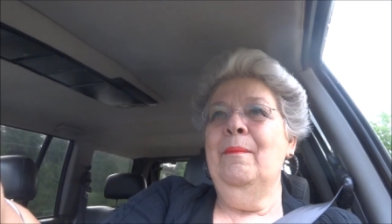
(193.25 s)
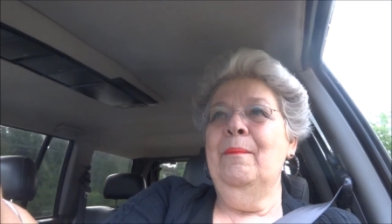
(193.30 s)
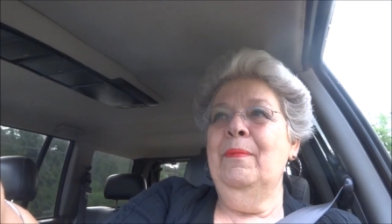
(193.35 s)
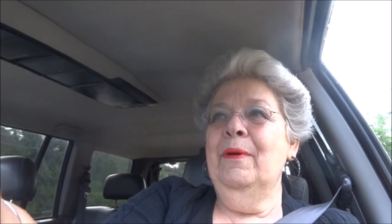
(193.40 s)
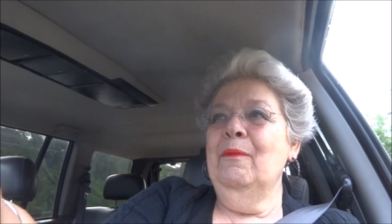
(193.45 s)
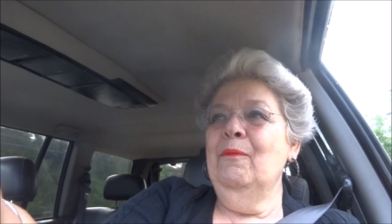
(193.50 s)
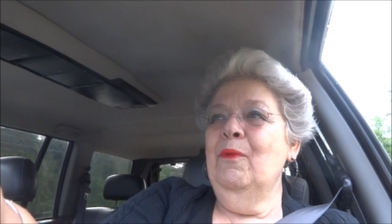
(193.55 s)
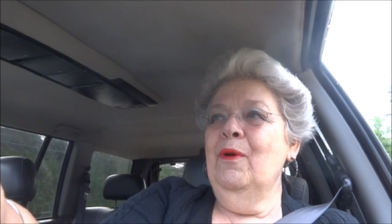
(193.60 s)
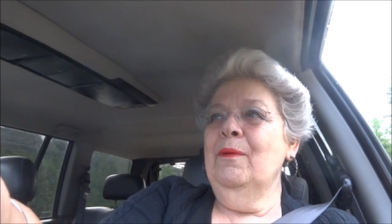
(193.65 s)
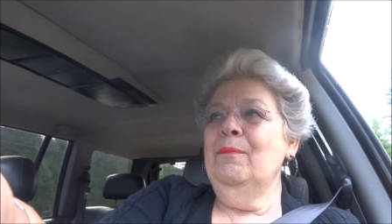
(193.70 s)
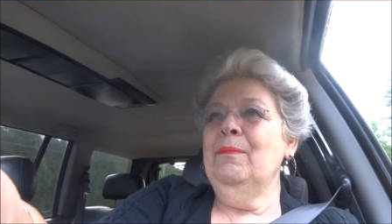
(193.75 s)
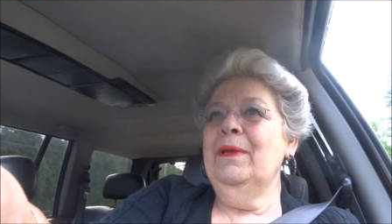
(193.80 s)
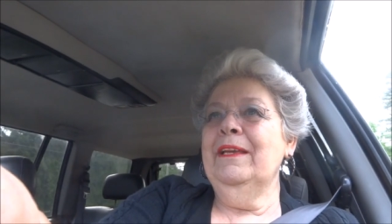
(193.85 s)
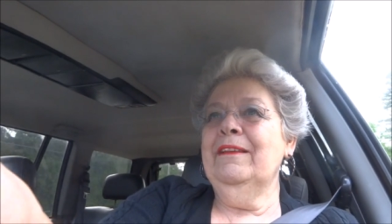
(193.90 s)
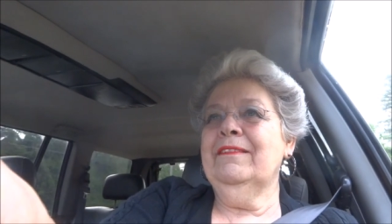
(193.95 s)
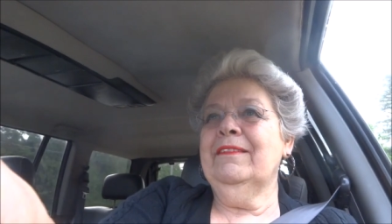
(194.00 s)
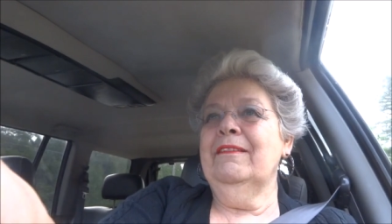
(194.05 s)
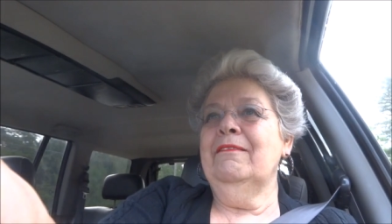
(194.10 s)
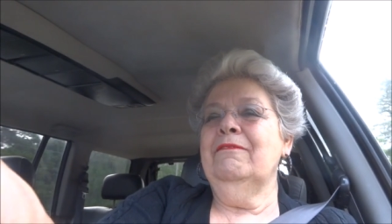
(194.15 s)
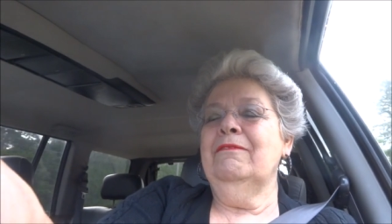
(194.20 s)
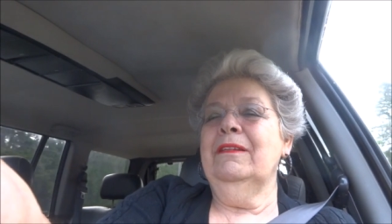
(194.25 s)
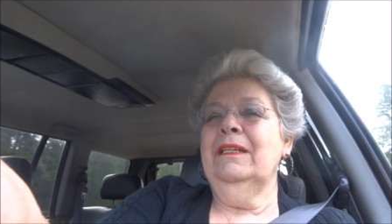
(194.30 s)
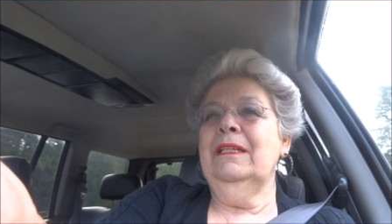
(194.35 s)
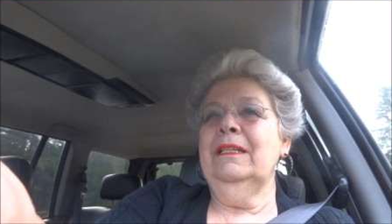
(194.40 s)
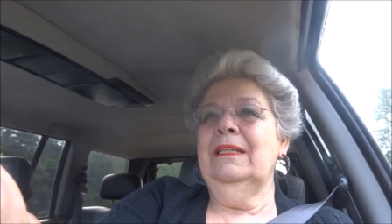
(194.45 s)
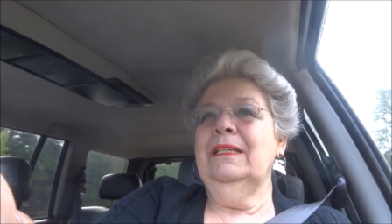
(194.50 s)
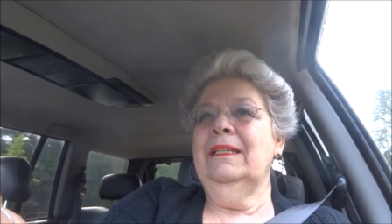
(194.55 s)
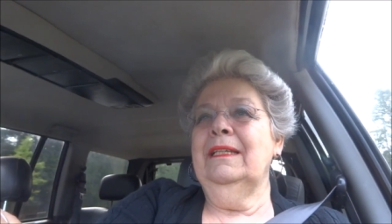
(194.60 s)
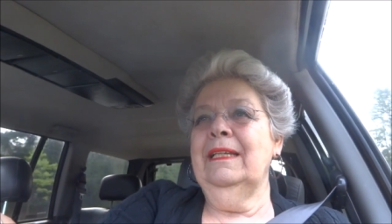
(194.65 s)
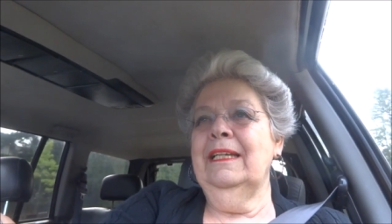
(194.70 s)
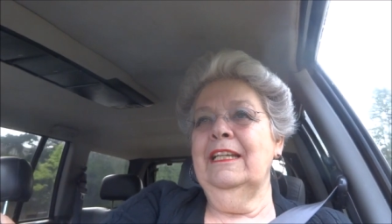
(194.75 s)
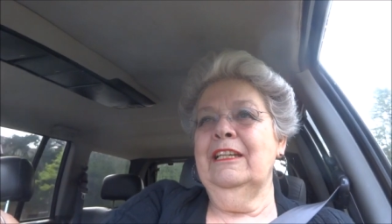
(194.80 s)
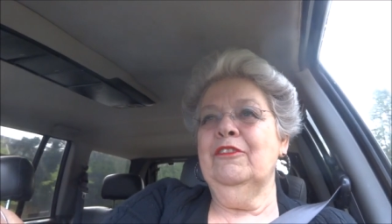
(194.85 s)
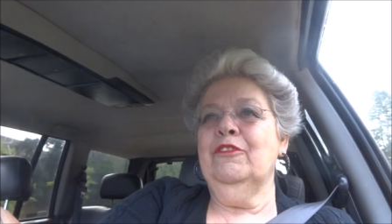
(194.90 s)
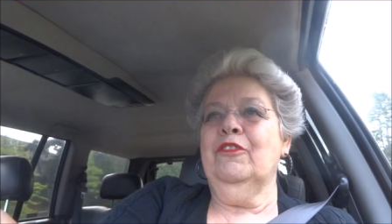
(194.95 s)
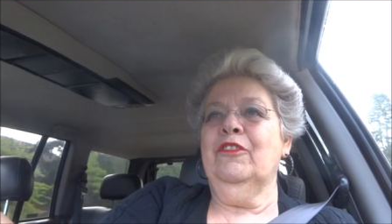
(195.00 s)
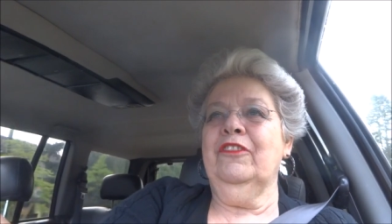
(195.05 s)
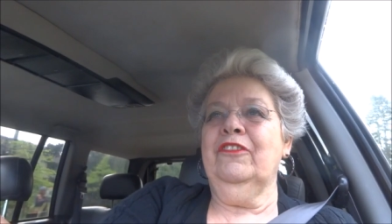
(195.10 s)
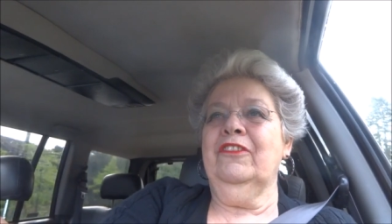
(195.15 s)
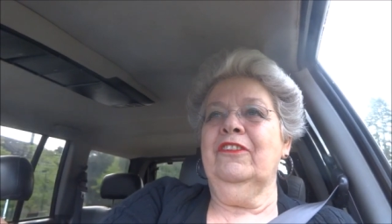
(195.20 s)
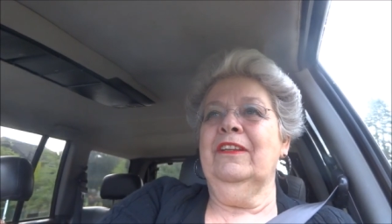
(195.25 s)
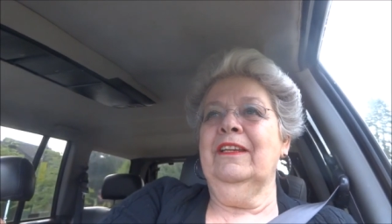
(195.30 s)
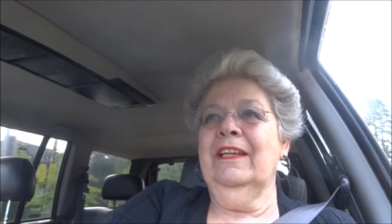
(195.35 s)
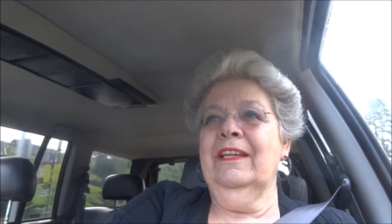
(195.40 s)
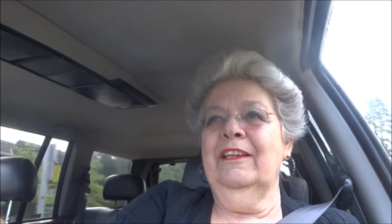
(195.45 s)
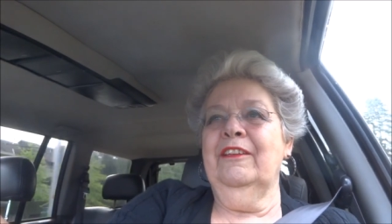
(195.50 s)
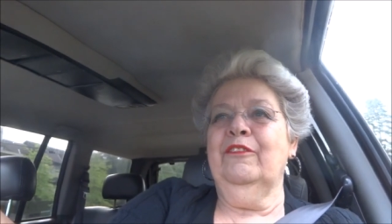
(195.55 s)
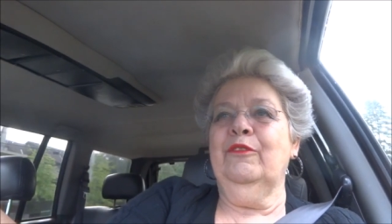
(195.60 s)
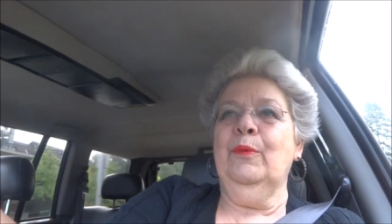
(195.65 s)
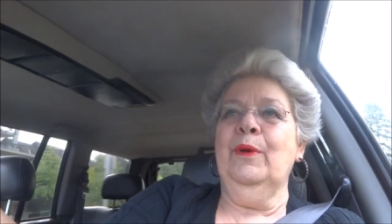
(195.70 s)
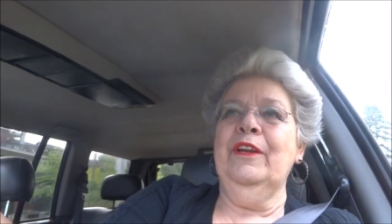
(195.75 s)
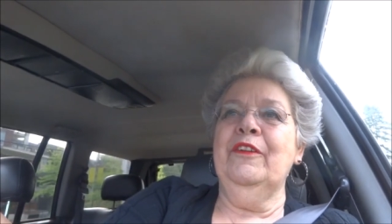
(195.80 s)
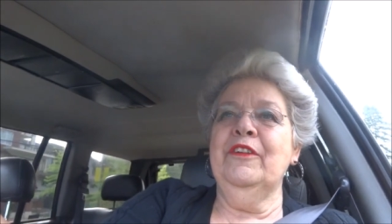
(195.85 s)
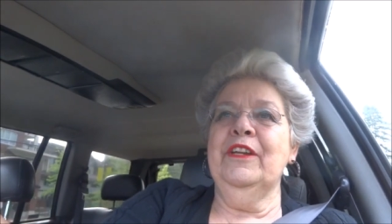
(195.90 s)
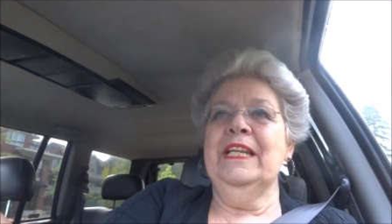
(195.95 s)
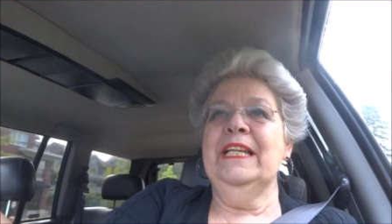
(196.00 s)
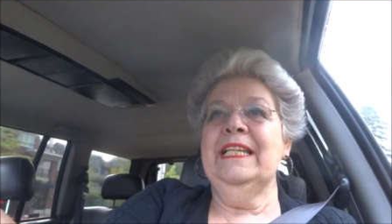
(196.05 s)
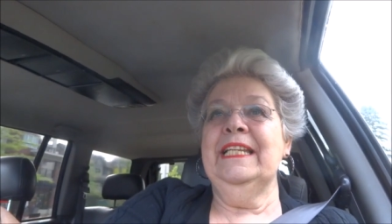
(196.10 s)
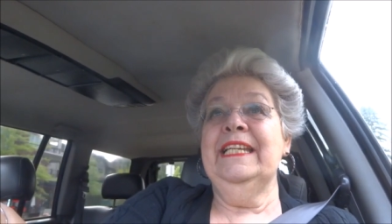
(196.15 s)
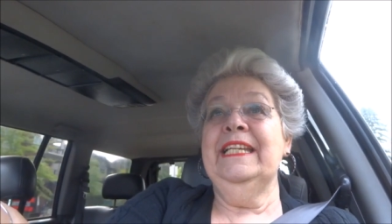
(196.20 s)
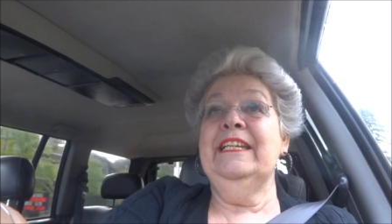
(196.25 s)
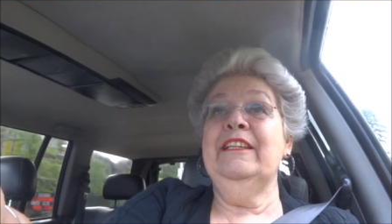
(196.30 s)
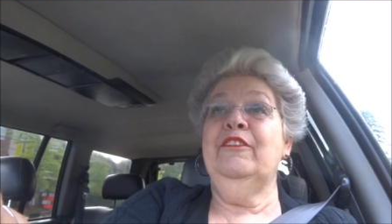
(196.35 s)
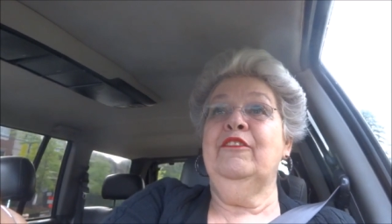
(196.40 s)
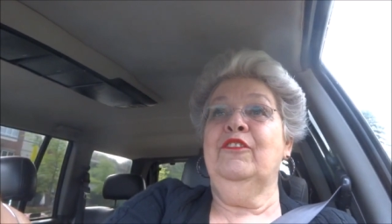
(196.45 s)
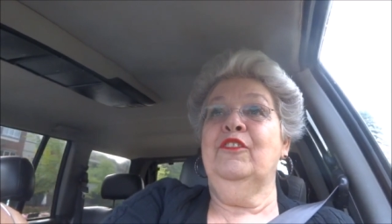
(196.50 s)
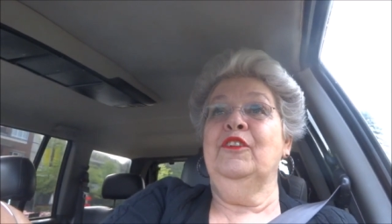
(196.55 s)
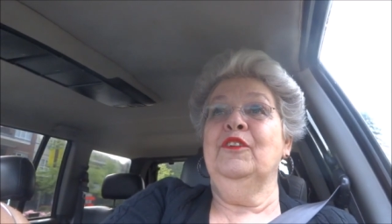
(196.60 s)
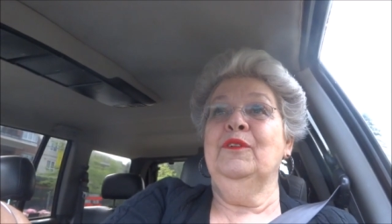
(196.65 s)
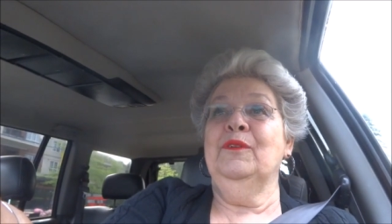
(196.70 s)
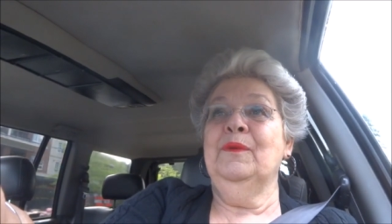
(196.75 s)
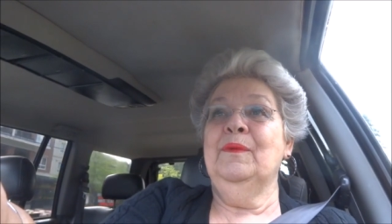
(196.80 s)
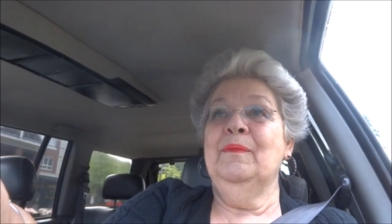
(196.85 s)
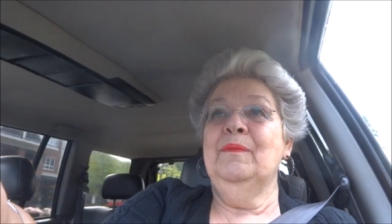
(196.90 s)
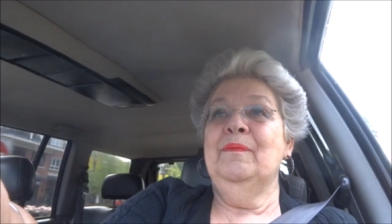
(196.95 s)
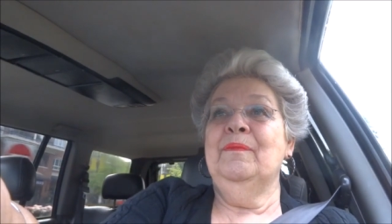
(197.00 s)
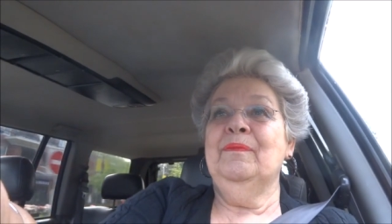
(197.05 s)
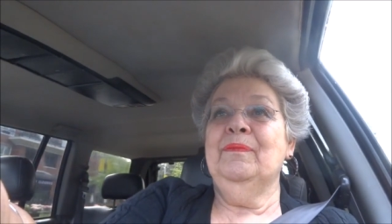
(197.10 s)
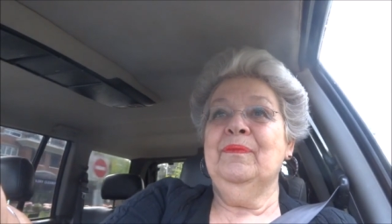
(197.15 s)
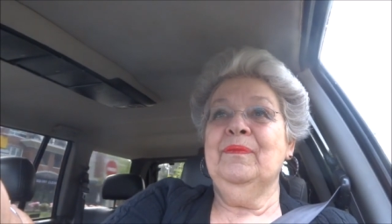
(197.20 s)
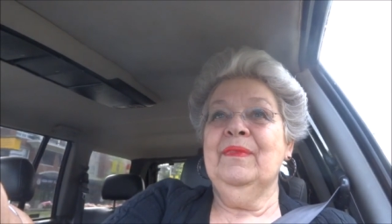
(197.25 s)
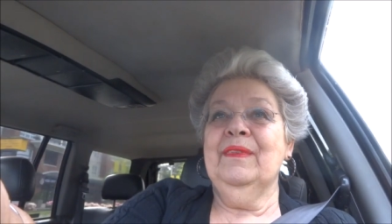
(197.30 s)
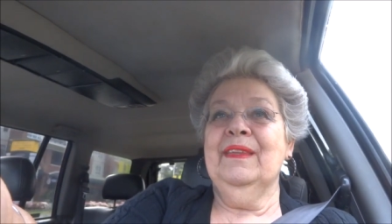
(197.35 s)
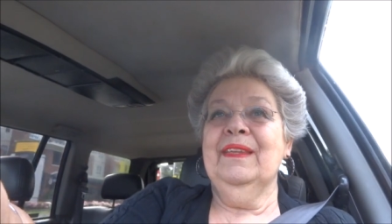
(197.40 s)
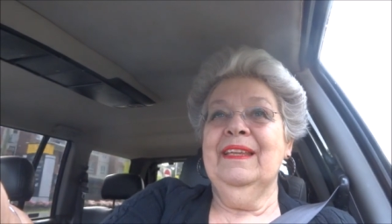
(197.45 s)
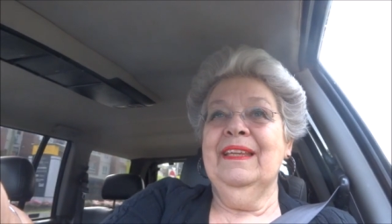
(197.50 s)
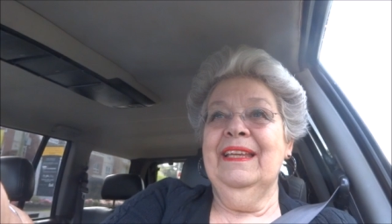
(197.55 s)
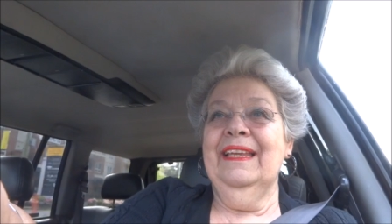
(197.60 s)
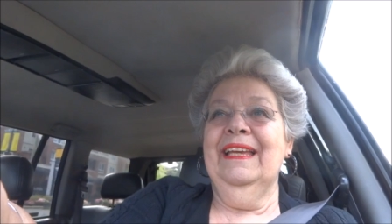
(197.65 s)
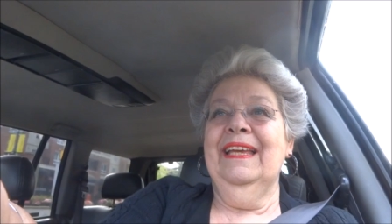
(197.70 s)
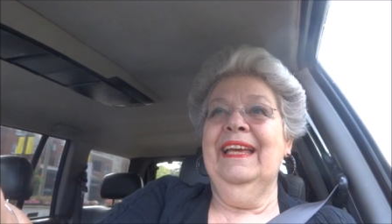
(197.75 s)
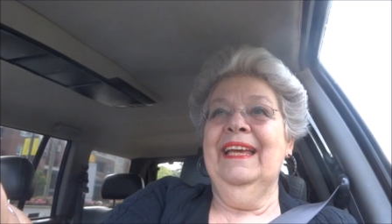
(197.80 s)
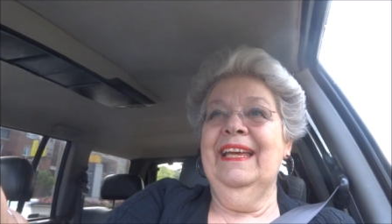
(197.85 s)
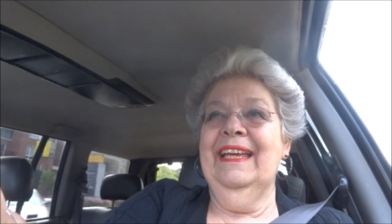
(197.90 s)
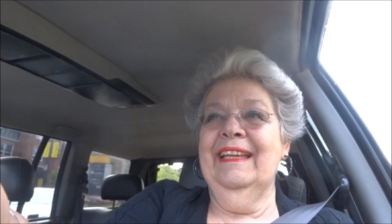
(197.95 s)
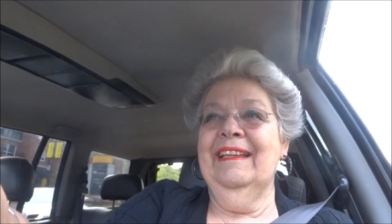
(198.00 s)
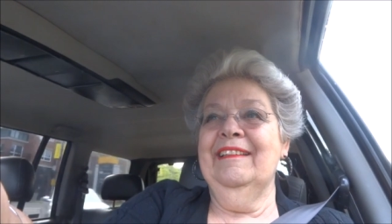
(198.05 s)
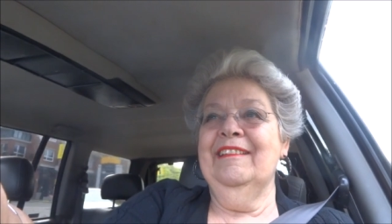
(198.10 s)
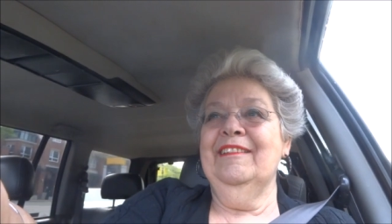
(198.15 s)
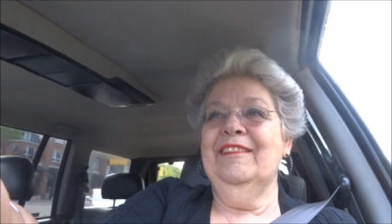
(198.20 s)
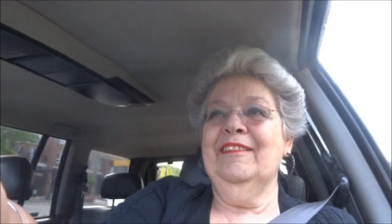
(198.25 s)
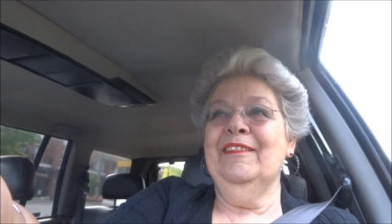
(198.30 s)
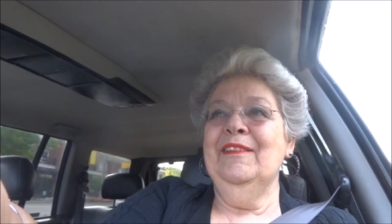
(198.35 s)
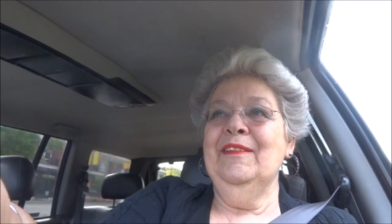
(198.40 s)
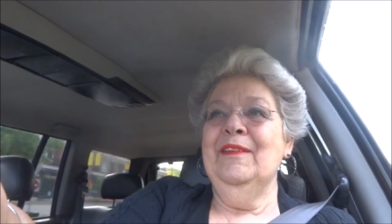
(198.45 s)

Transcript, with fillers: But what makes it really interesting is where it leads you. And